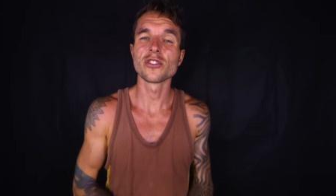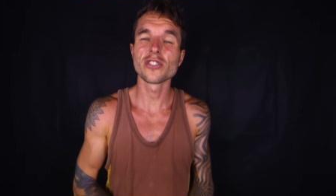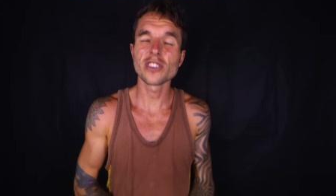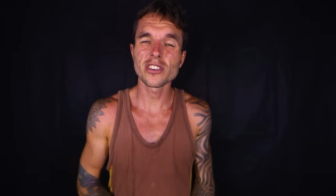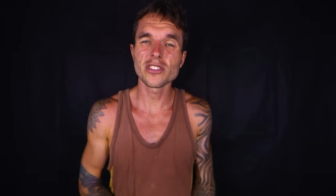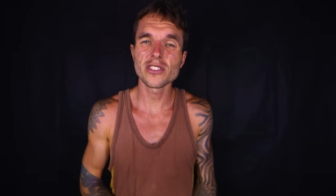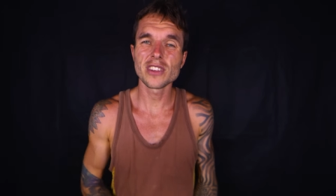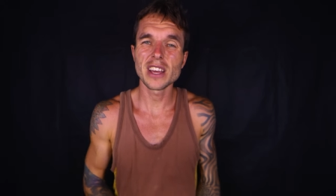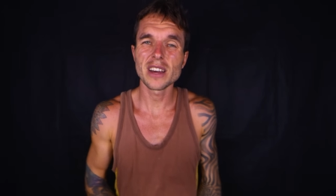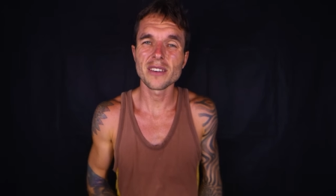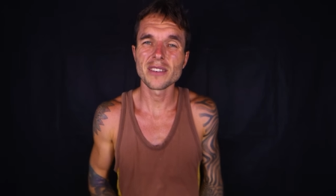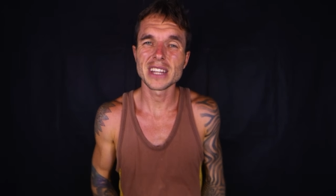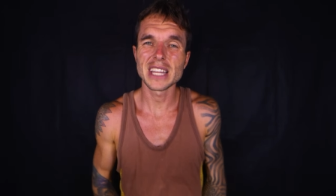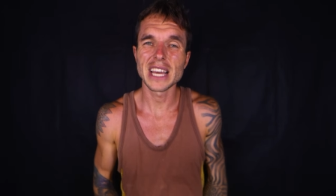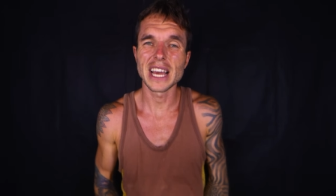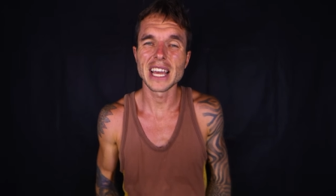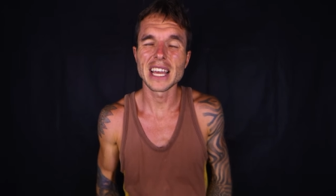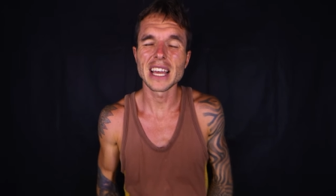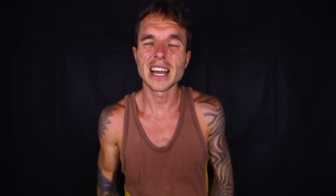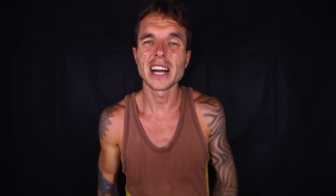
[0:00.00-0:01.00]
Just the other
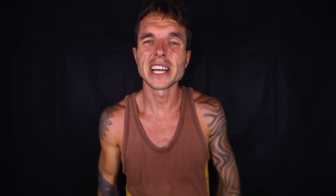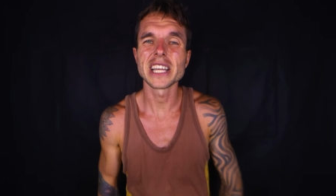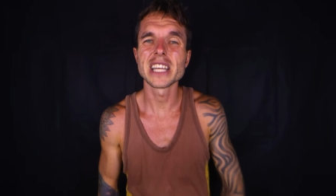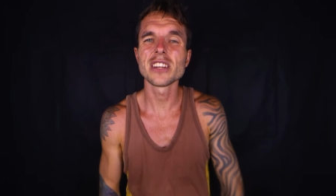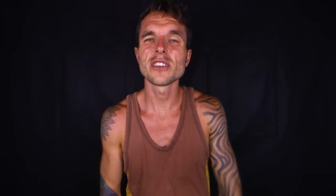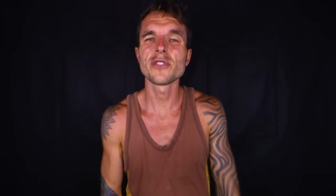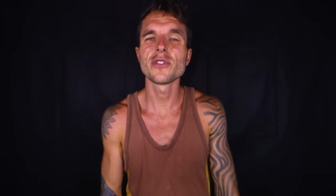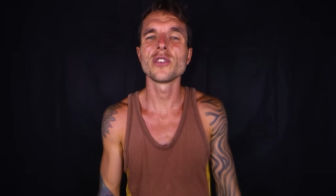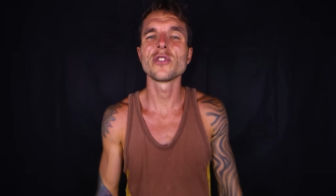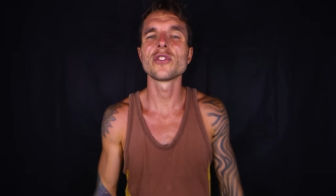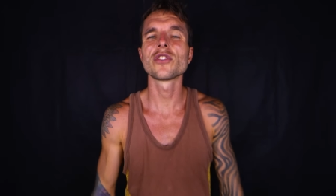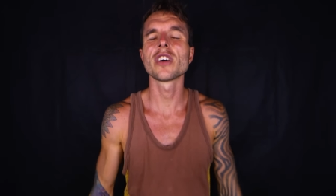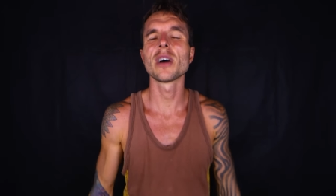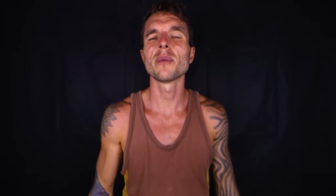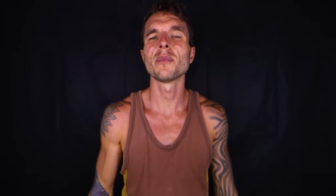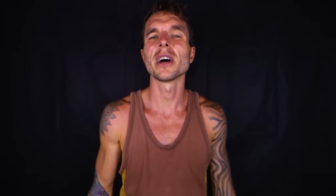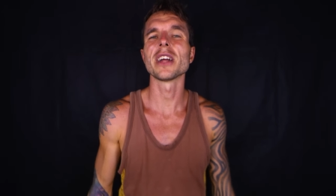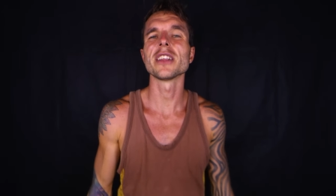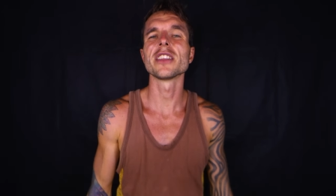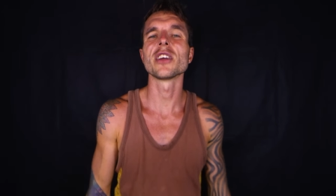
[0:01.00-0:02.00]
day, I interviewed
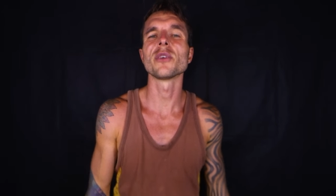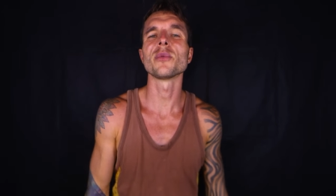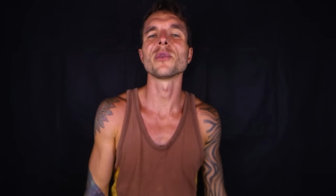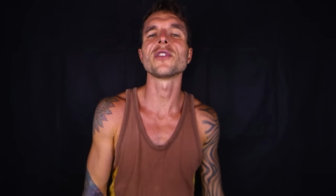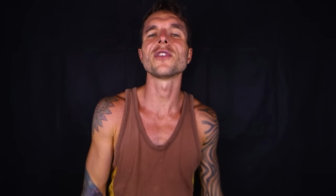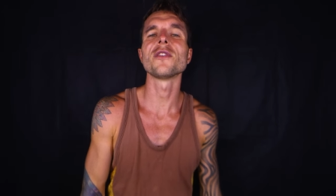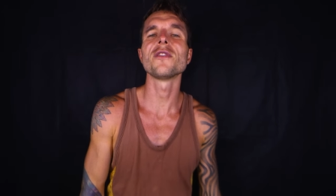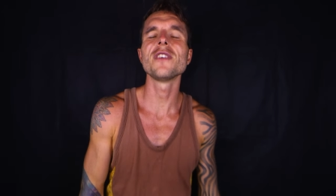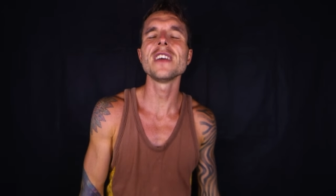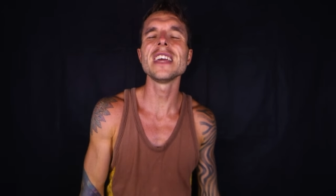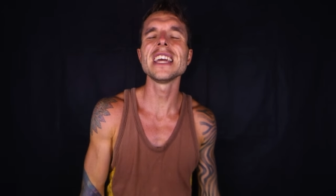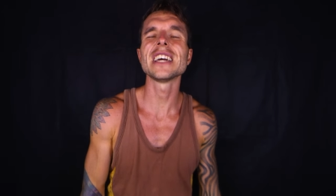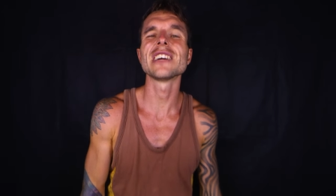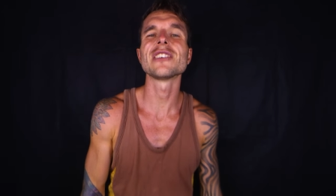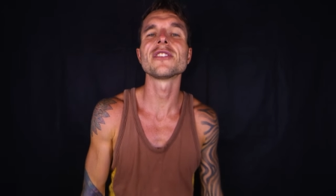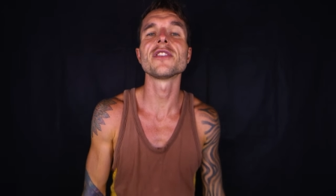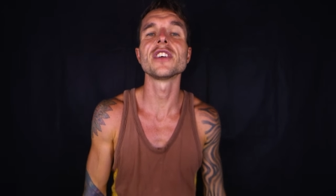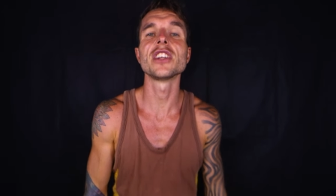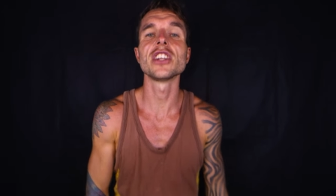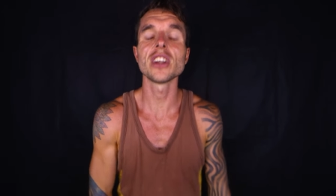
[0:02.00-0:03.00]
someone that was a
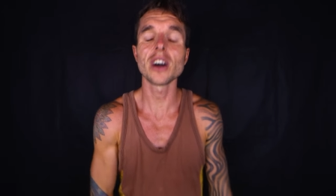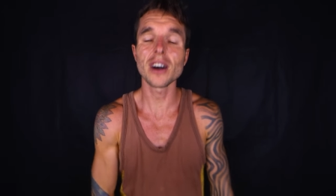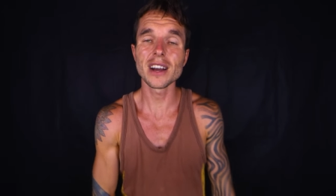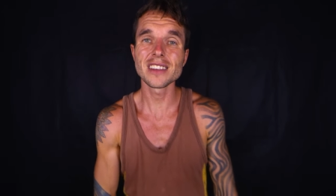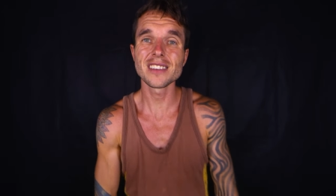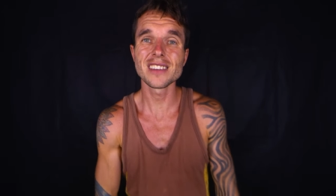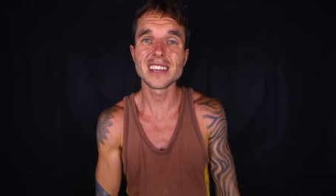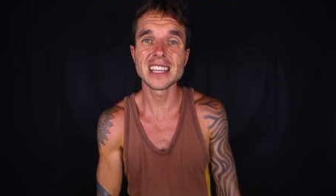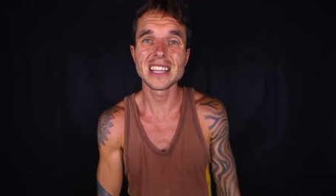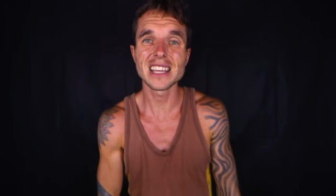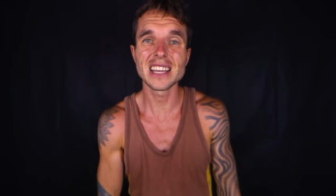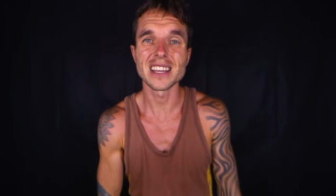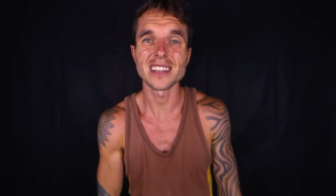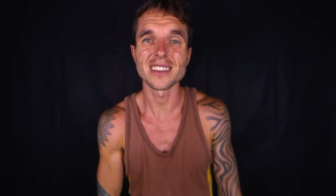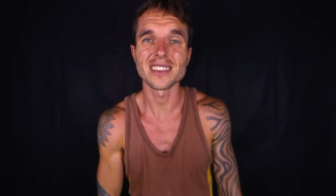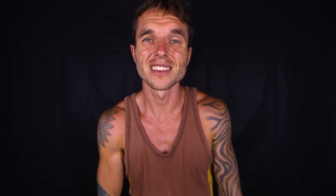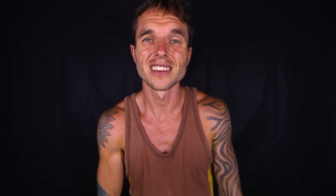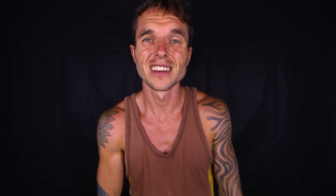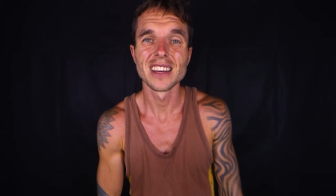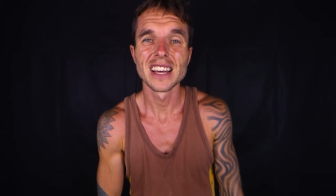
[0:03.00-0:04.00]
vegan for 19
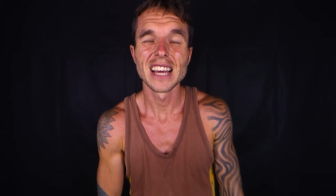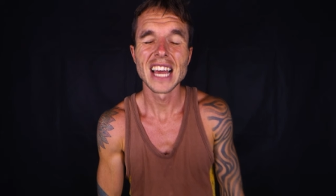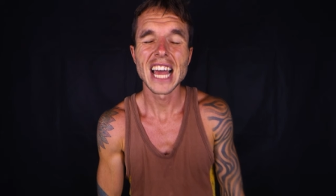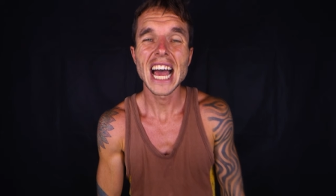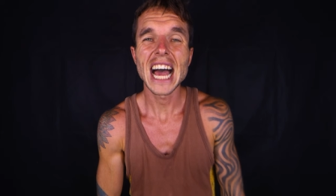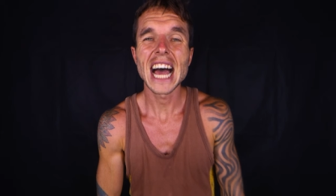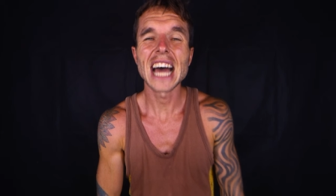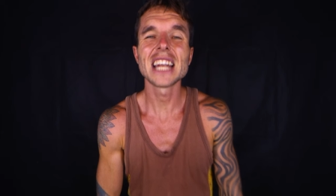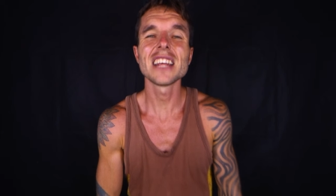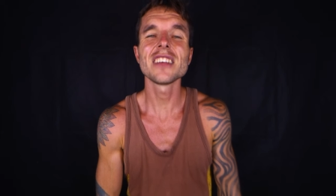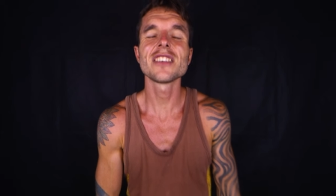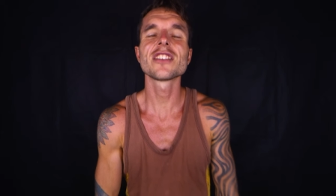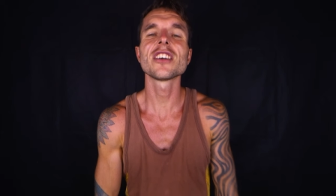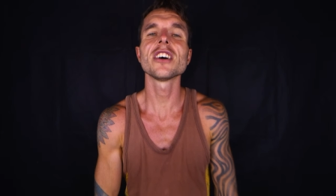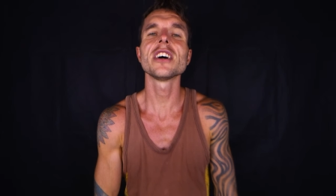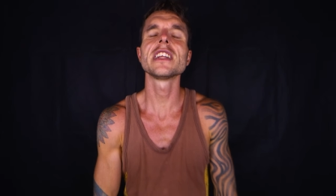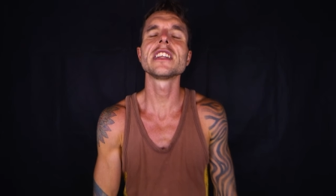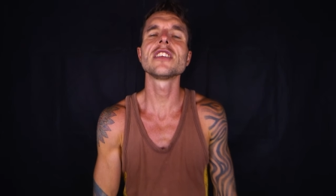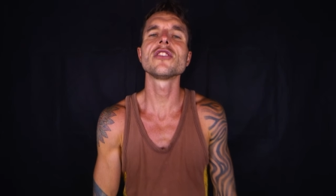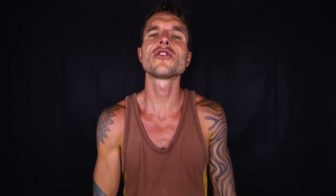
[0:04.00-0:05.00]
years and it
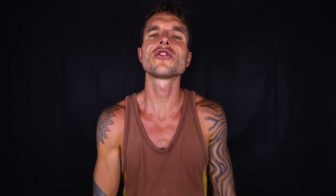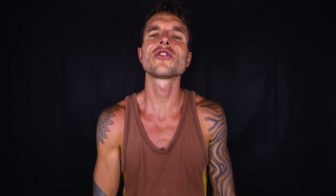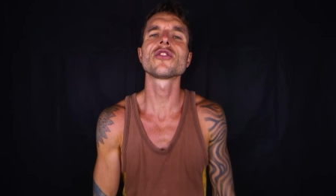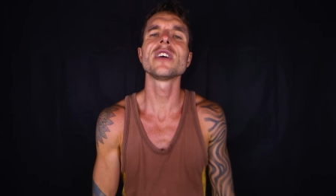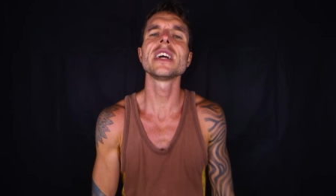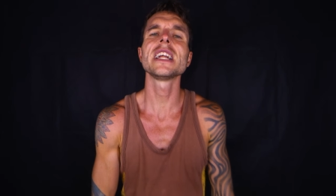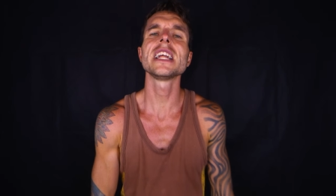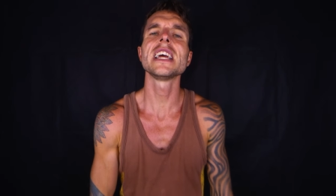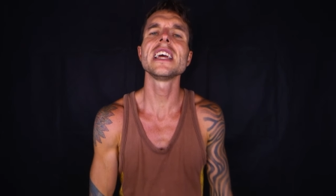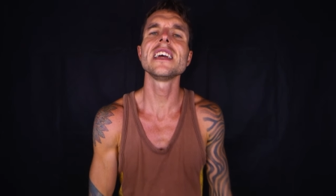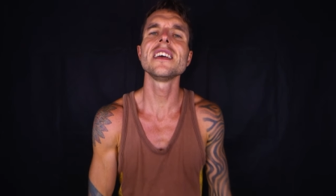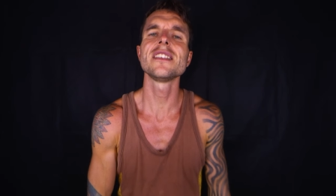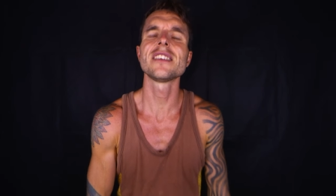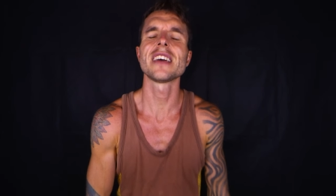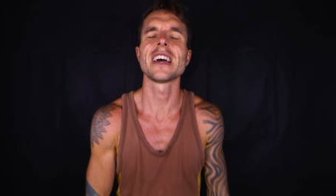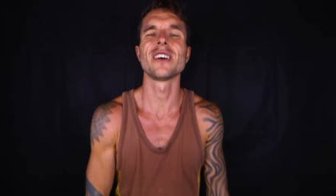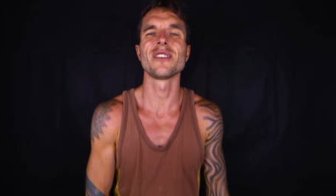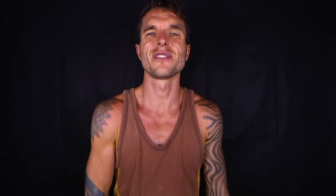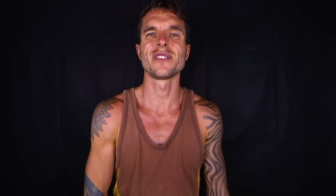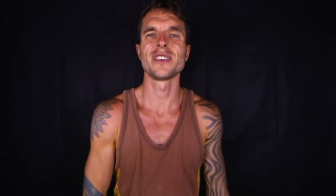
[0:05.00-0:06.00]
started destroying his
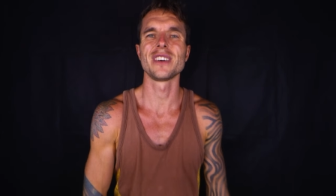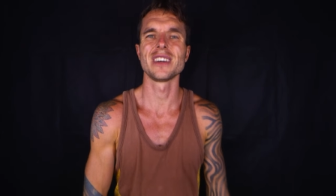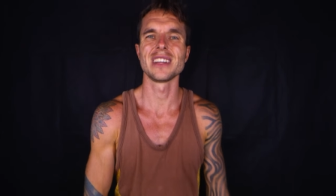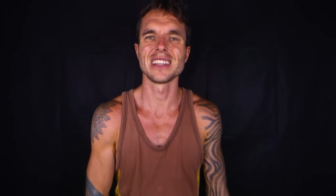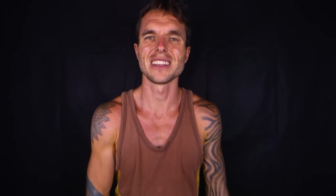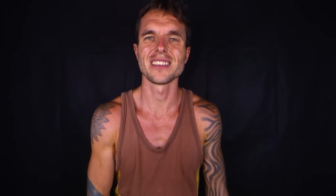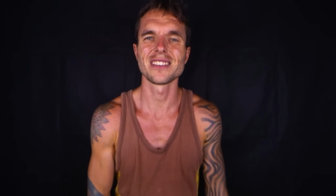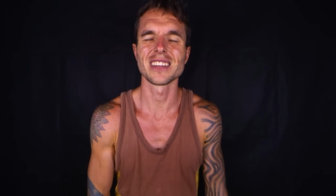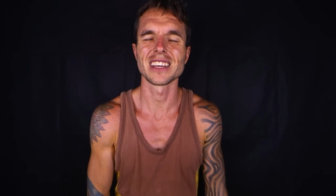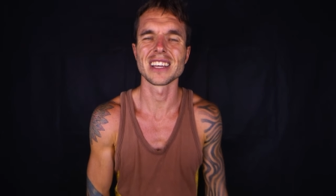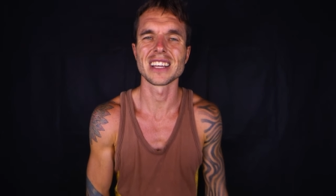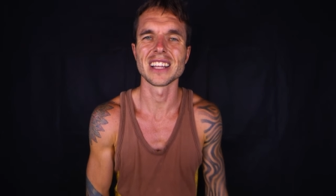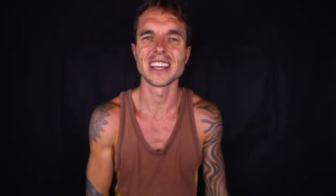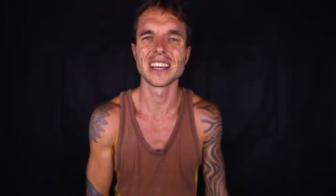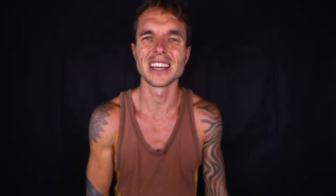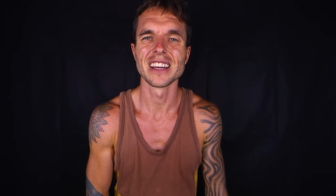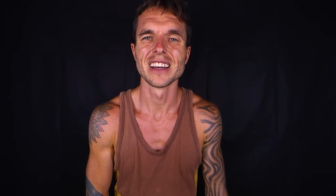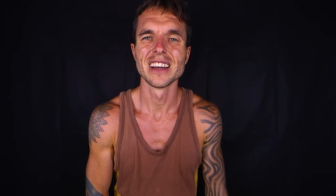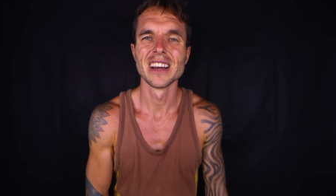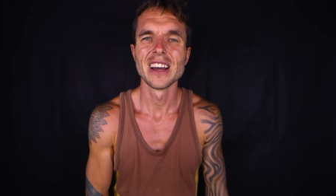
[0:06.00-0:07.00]
health
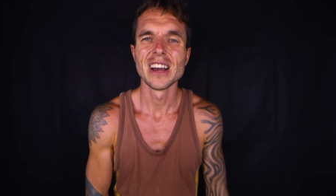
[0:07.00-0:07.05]
holistically,